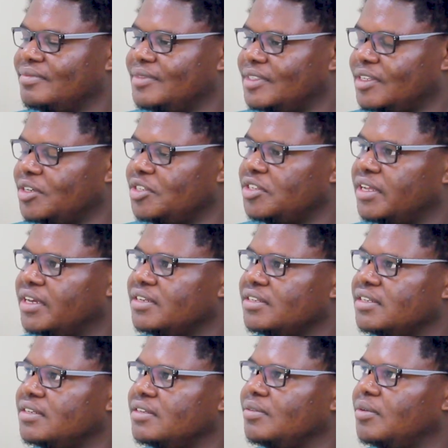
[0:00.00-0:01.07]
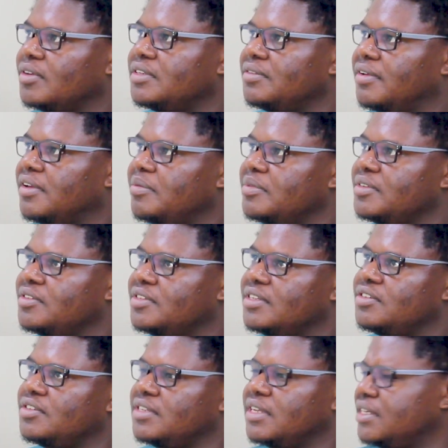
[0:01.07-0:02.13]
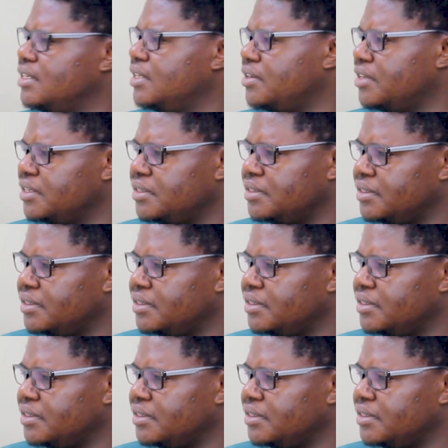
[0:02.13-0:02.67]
So how did you get into development? You said you studied here, right?